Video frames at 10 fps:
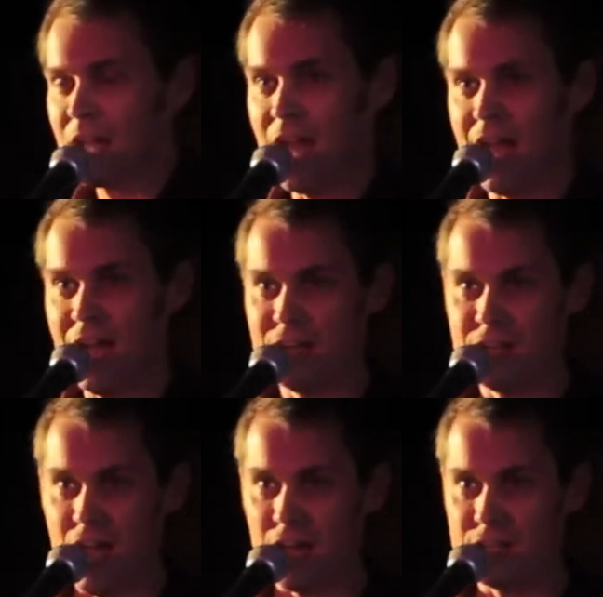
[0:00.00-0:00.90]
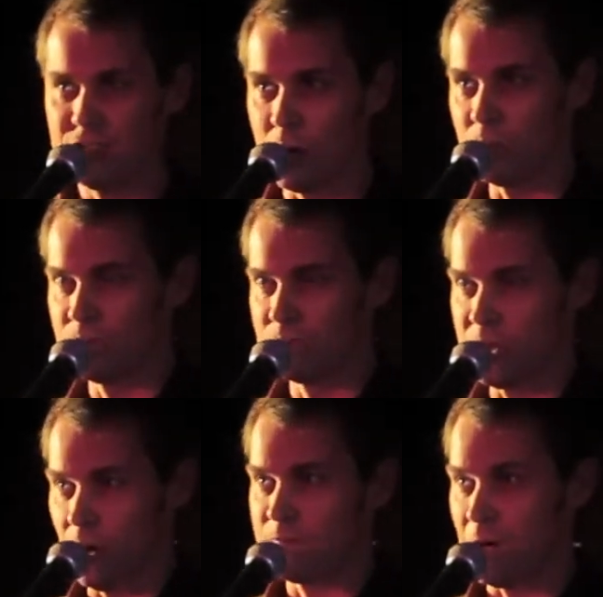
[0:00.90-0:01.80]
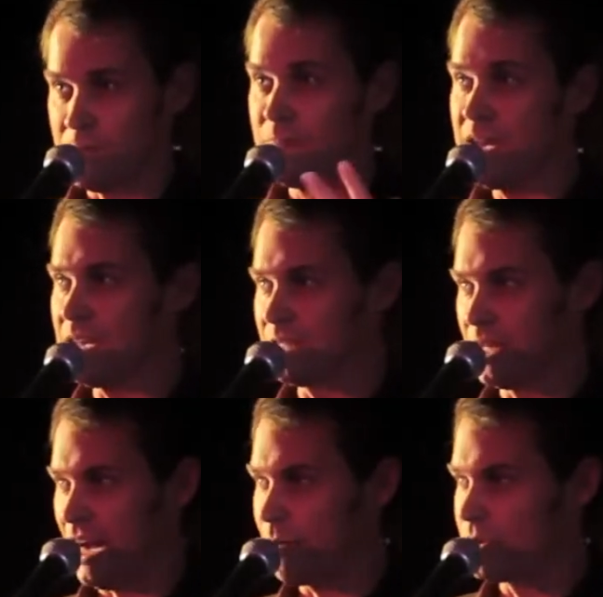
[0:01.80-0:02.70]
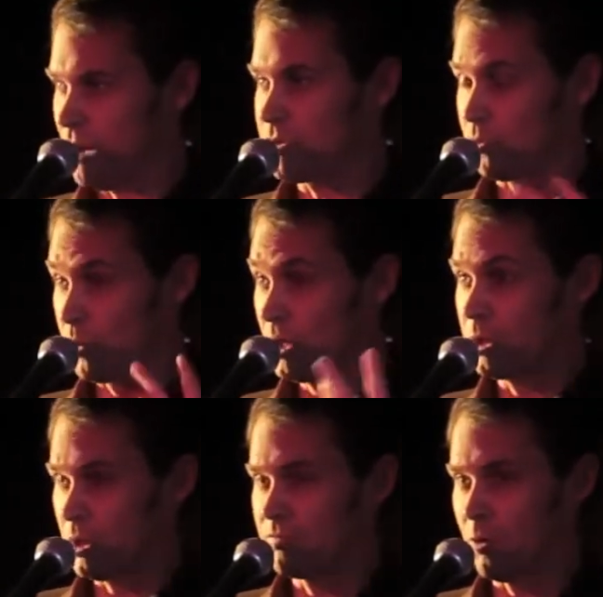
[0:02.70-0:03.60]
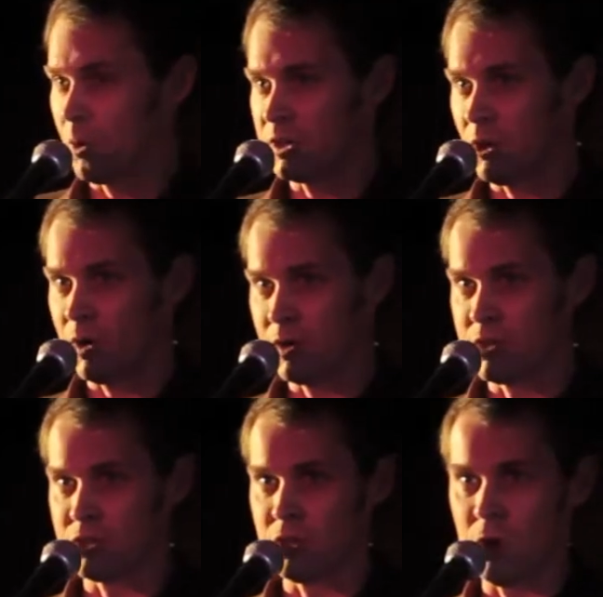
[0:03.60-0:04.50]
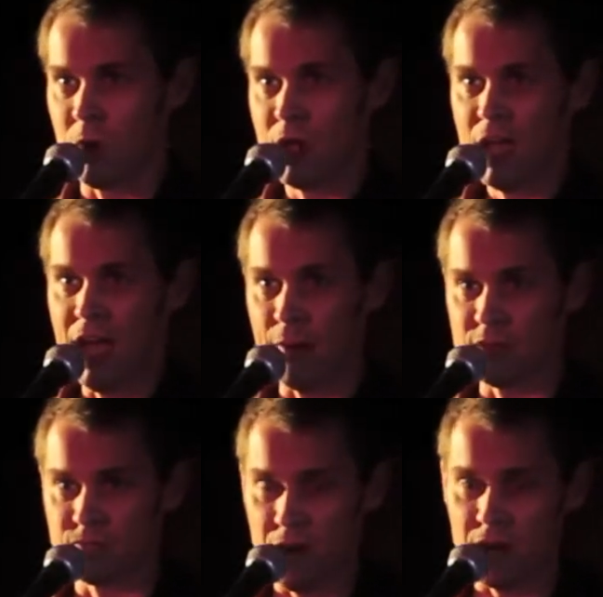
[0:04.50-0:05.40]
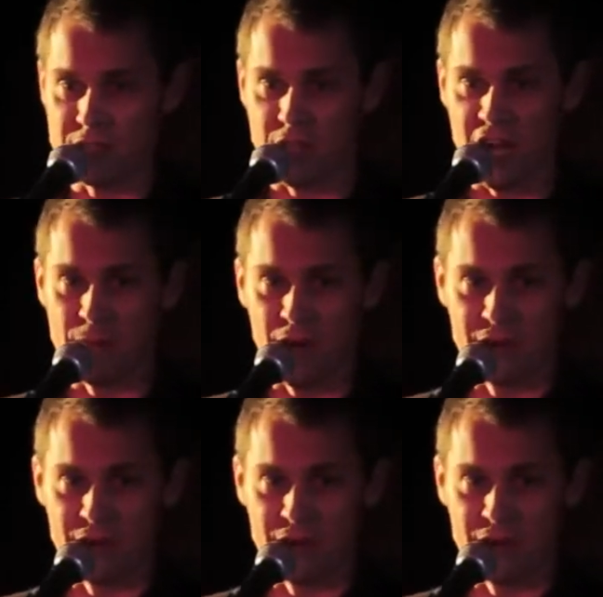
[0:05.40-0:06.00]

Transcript: and so, you know, for me, like I was really looking forward to going to the zoo, and I was very excited about it.